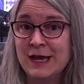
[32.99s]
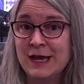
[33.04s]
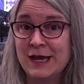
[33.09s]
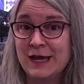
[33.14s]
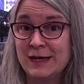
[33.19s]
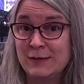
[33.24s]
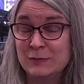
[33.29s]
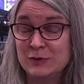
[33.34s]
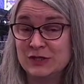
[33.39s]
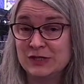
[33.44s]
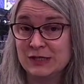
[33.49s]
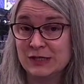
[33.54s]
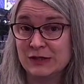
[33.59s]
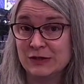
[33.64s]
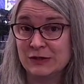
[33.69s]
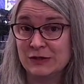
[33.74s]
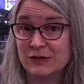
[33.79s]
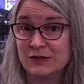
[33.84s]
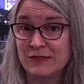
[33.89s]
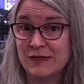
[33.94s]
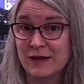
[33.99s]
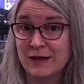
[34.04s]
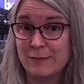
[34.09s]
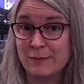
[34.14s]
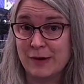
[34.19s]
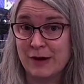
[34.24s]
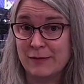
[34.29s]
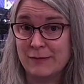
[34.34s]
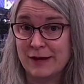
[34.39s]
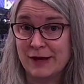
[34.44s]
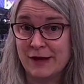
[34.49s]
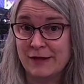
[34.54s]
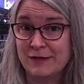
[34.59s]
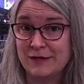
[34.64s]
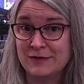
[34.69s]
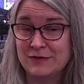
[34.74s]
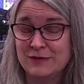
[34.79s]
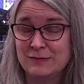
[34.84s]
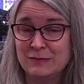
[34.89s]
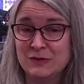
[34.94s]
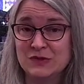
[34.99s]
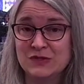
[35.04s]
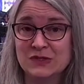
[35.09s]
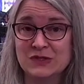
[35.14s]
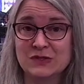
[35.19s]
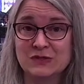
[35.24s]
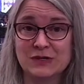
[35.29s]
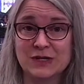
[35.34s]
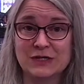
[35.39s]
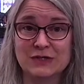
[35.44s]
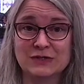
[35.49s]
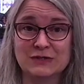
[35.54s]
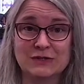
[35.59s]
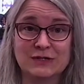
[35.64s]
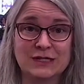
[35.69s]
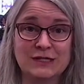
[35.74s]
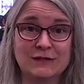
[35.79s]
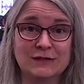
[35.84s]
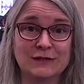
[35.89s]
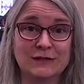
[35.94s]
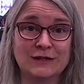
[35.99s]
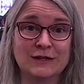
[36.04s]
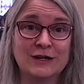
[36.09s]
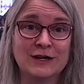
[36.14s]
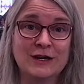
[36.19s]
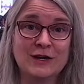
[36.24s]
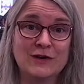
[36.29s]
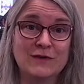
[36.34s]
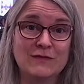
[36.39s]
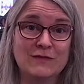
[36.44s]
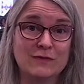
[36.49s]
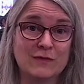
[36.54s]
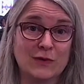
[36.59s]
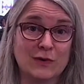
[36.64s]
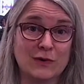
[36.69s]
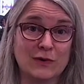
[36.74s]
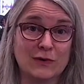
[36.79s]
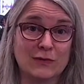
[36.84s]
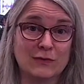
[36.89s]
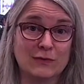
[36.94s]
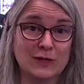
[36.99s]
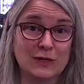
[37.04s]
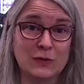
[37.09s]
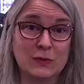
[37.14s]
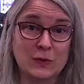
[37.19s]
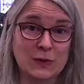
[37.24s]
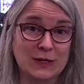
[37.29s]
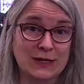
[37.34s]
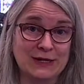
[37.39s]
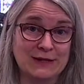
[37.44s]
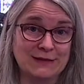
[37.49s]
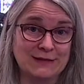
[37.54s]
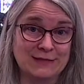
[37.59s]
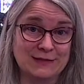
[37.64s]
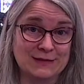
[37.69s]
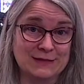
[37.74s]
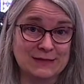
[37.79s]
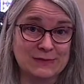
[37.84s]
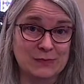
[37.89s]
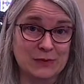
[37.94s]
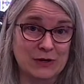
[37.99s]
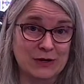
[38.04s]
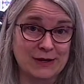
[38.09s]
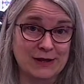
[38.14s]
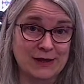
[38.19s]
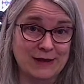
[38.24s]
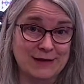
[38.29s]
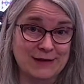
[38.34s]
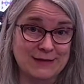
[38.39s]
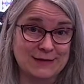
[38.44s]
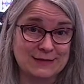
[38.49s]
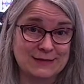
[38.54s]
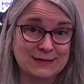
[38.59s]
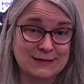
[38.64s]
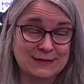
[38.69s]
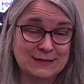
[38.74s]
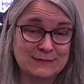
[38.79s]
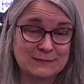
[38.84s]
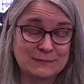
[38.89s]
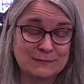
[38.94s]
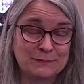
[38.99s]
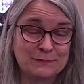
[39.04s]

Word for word: and in particular to thank Bob Allen, the music director here, for recording this broadcast.